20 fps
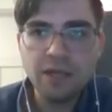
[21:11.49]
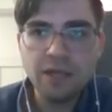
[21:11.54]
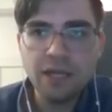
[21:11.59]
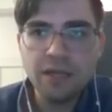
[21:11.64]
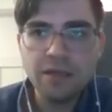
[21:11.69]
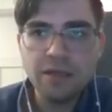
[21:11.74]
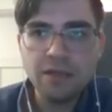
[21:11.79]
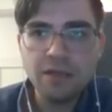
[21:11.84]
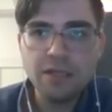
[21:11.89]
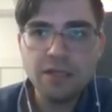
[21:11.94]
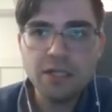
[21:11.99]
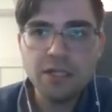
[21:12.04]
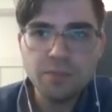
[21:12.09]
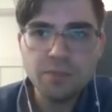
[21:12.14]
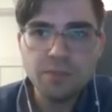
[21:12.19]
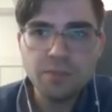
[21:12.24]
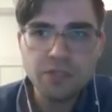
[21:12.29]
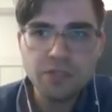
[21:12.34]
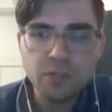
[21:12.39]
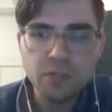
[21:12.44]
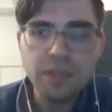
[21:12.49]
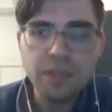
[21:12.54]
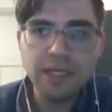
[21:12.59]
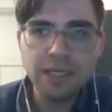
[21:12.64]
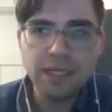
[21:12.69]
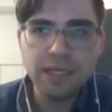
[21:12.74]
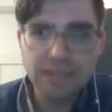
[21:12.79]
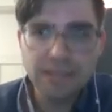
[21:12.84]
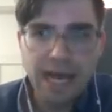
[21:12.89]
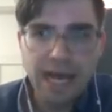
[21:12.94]
and it's about
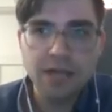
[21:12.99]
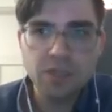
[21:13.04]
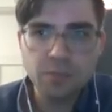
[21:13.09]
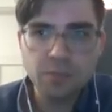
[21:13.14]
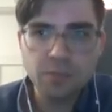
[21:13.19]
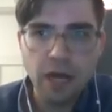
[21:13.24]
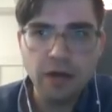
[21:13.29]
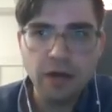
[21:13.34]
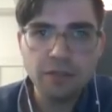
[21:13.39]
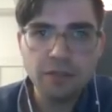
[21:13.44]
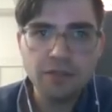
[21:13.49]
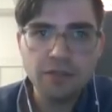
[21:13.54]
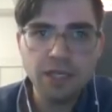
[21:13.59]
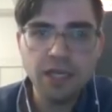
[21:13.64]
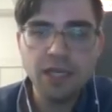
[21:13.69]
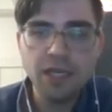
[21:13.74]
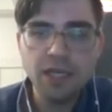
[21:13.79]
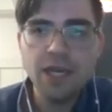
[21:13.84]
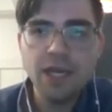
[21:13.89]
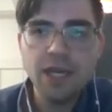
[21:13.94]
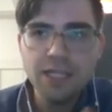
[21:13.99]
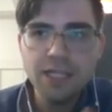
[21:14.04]
spending and tax policy